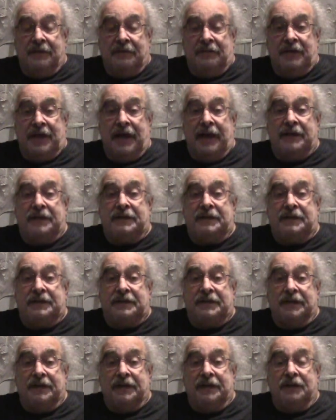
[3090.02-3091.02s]

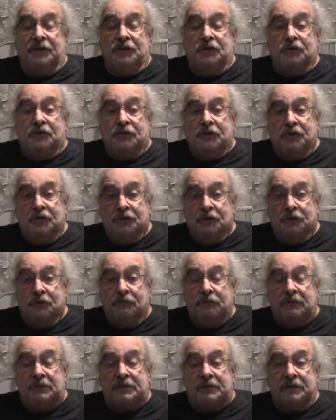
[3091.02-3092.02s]
that uh, you can
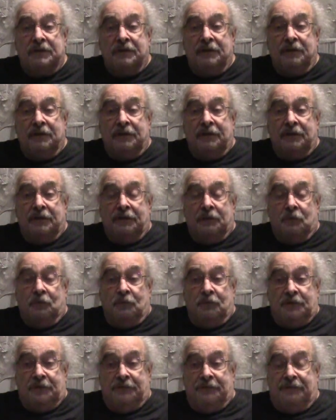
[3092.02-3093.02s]
use
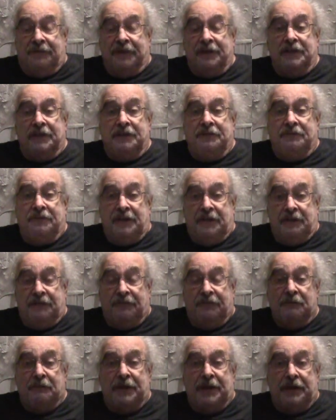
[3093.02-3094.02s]
to fill in
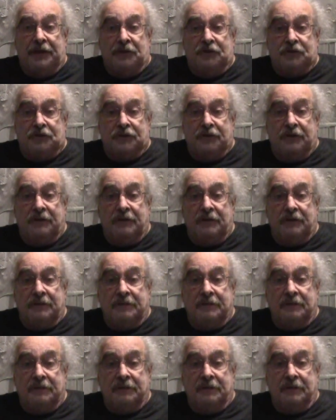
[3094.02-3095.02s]
information
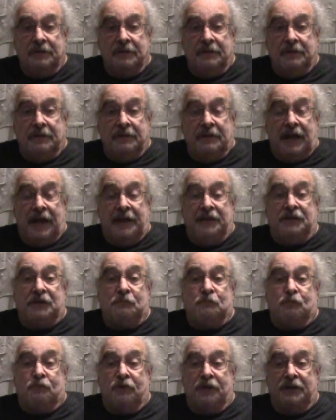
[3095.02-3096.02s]
and
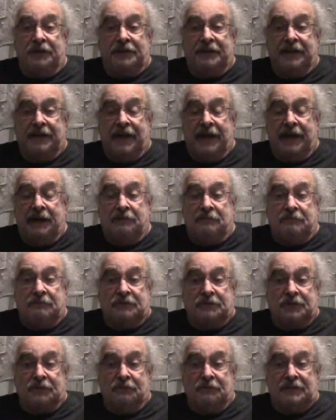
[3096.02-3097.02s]
to print it out.
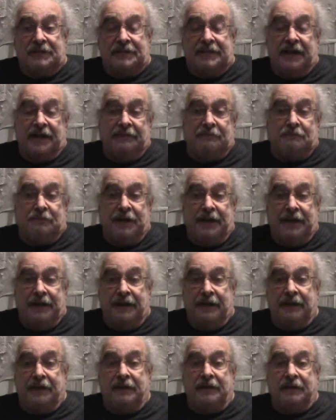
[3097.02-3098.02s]
So instead of
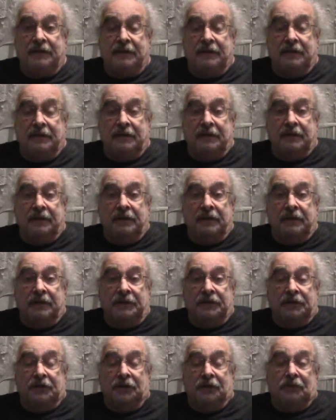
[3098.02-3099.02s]
paying
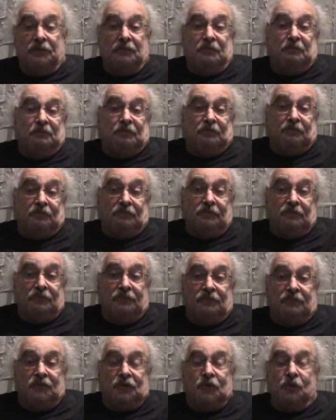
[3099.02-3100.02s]
you know,
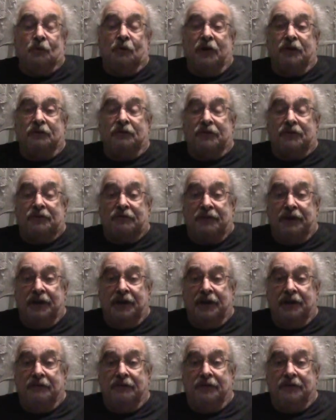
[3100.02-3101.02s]
200,
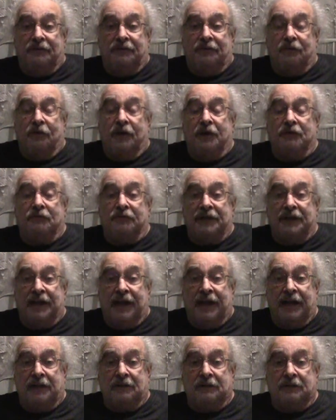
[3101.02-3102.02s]
300, 400
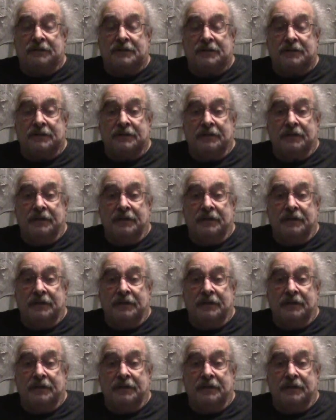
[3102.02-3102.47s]
dollars,